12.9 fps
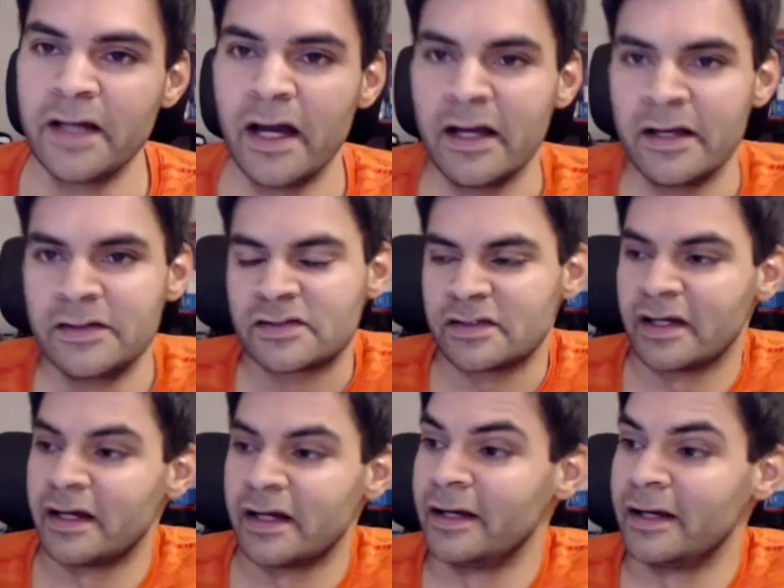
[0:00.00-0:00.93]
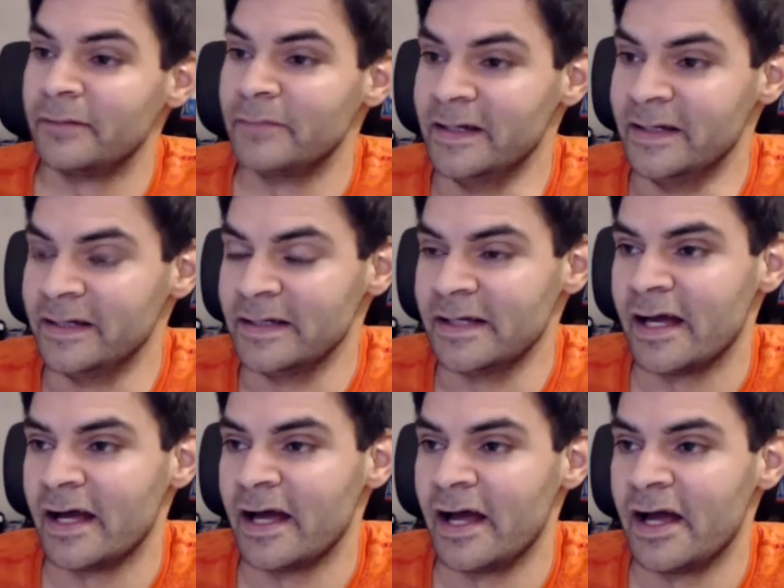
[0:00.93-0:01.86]
it's a
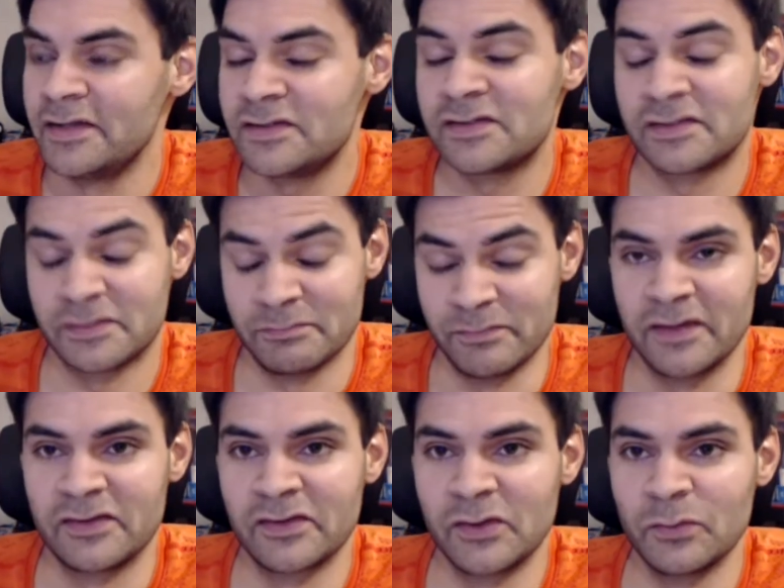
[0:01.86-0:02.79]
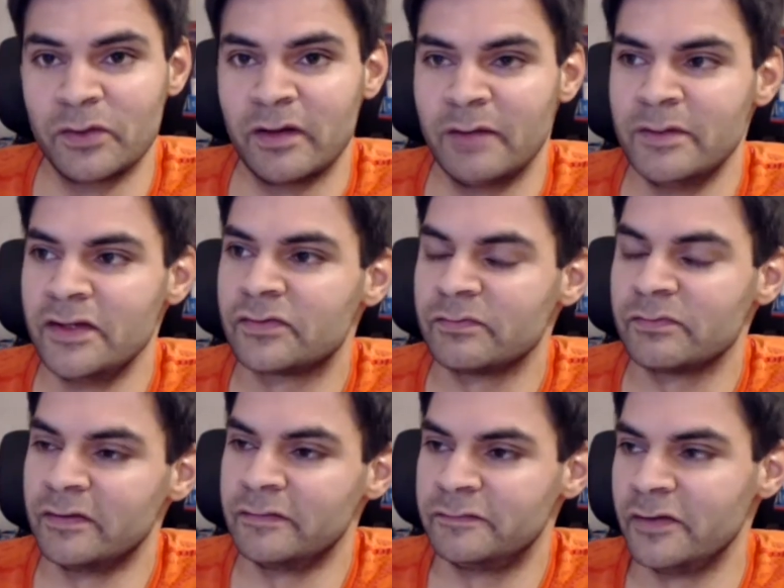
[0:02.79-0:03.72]
good one. I mean, it's
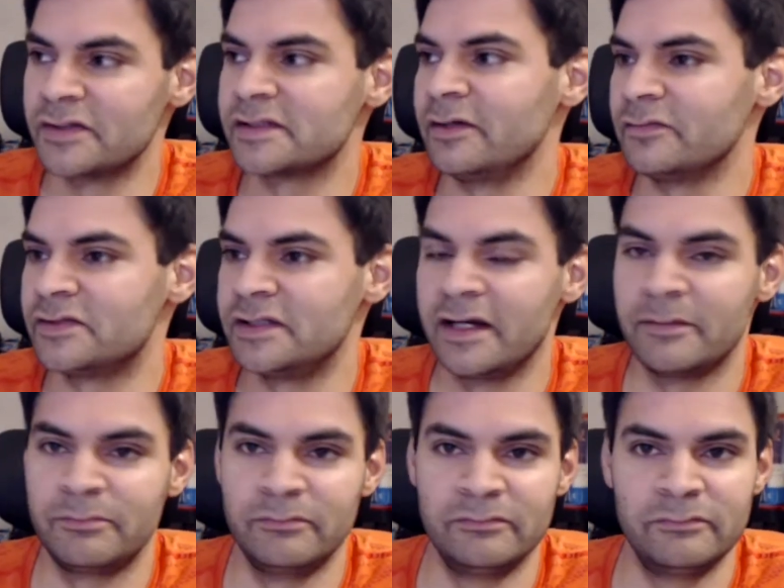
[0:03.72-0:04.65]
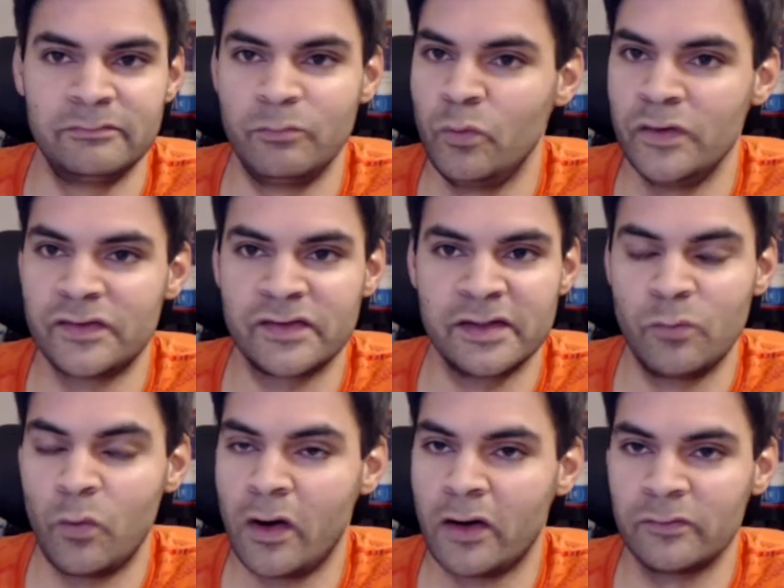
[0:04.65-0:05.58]
firstly, obviously, yeah, we see
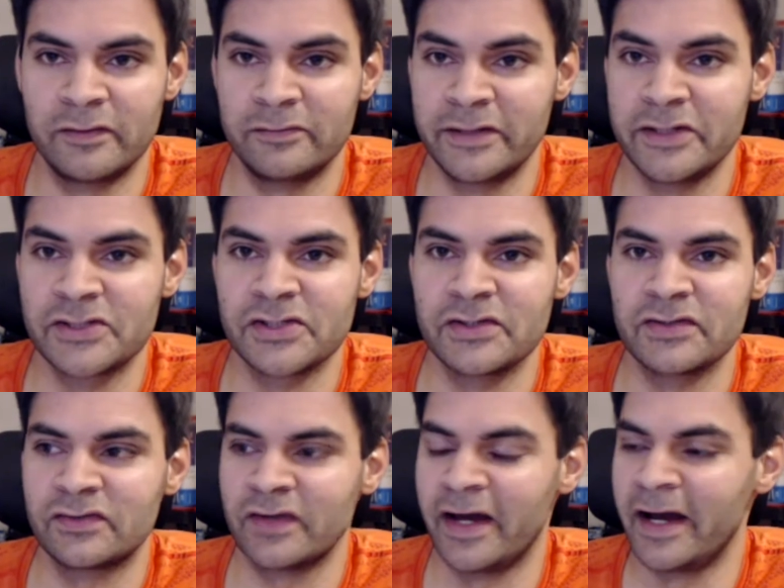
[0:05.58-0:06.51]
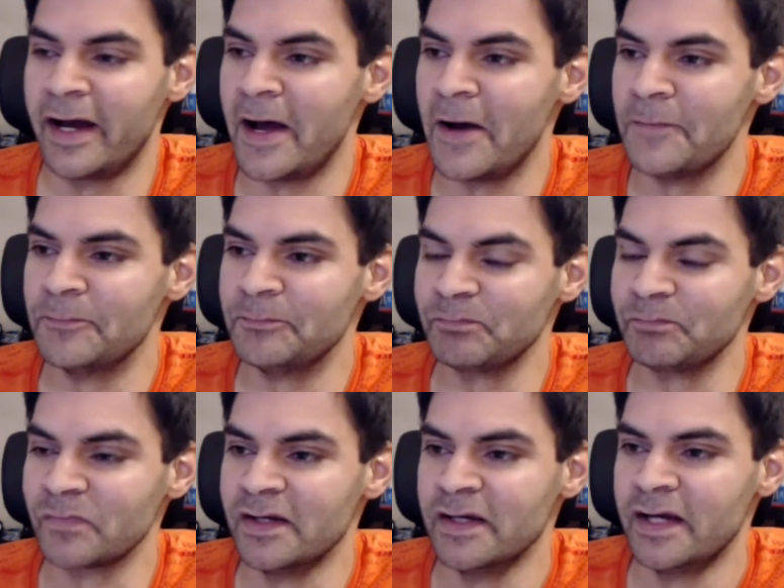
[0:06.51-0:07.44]
wild variations, and
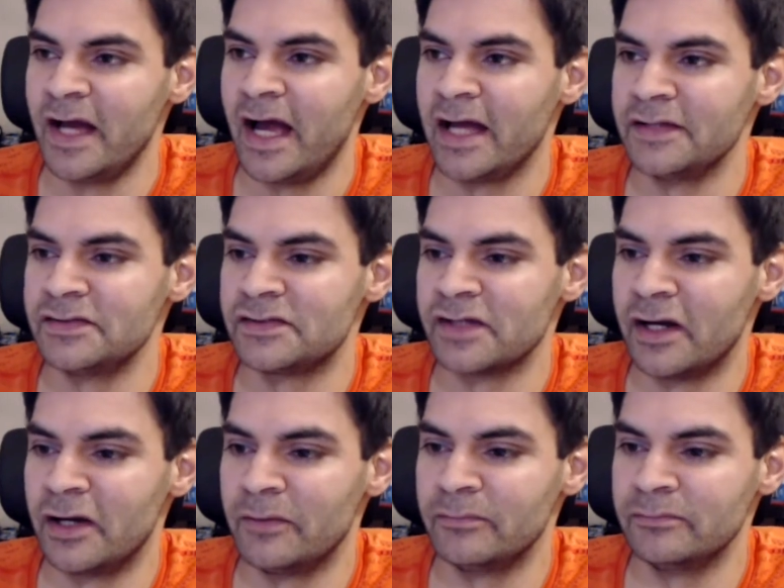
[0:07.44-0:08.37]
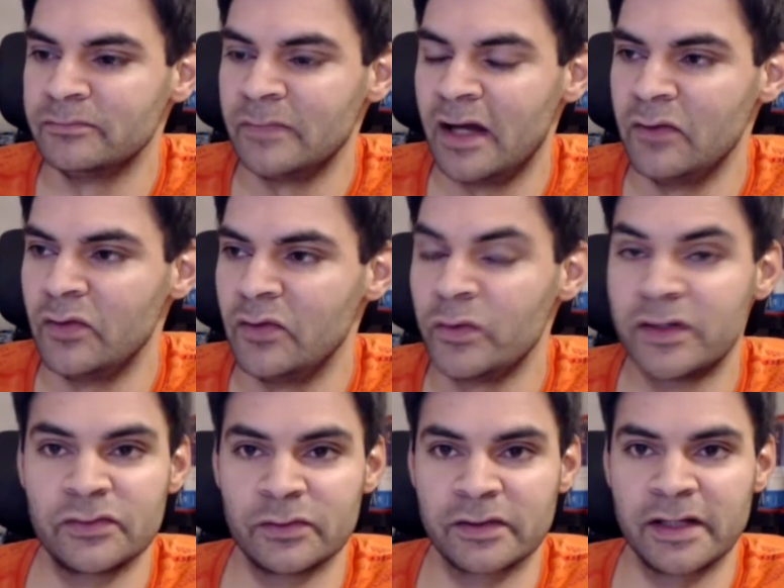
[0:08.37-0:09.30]
then we can
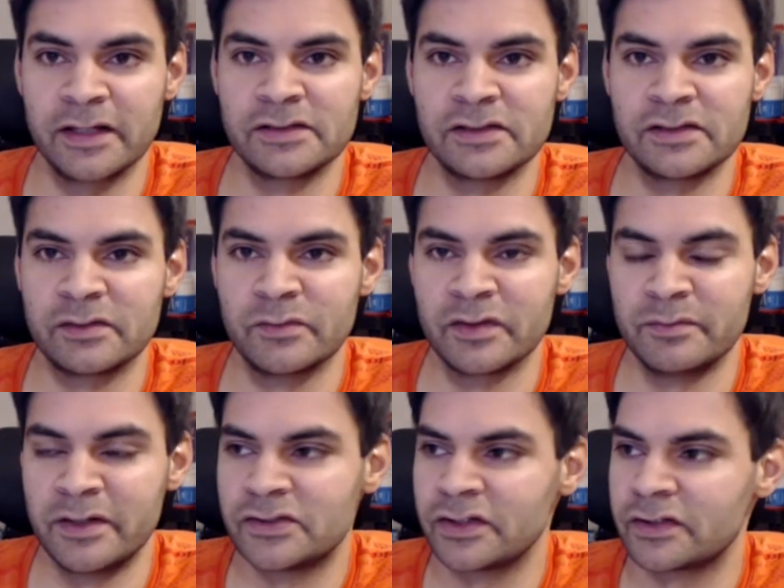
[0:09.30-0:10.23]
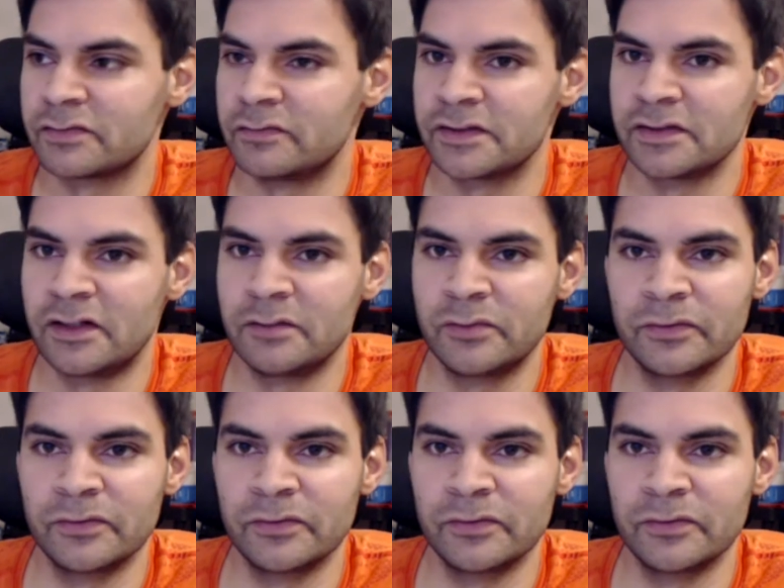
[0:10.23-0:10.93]
sort of get into some of the metrics. For example,